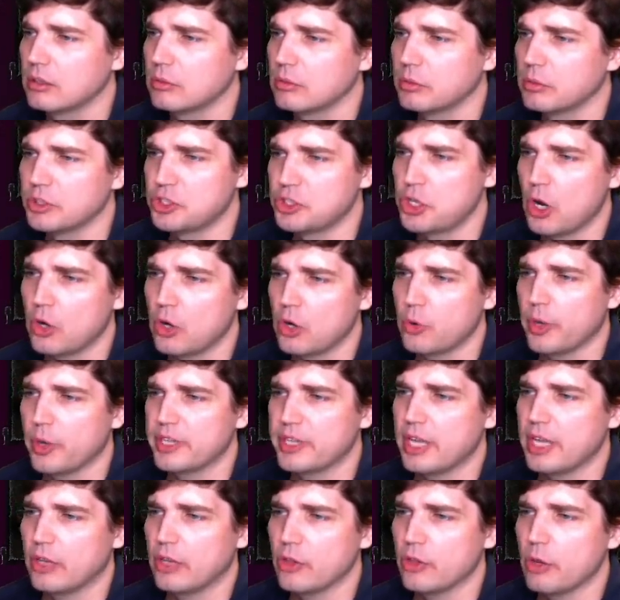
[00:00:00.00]
which don't quick
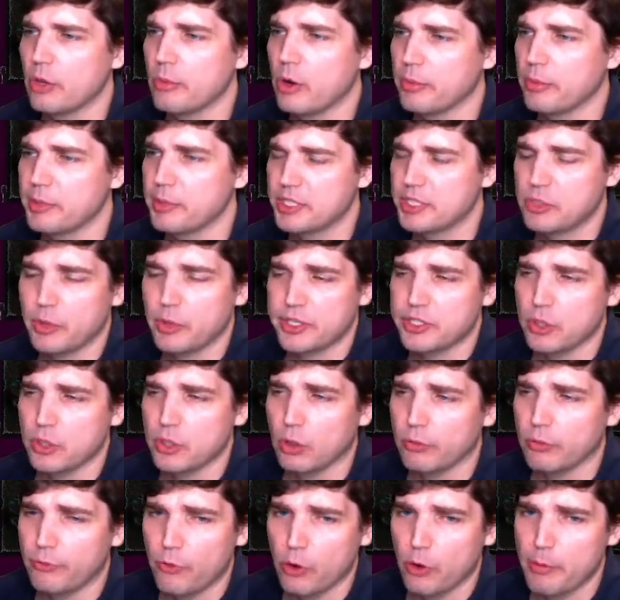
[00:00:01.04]
sell no more. this quick
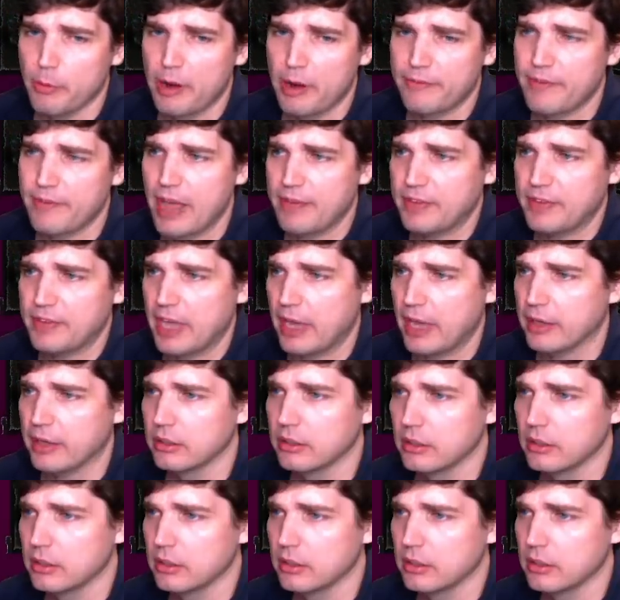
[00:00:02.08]
sold for about 5K.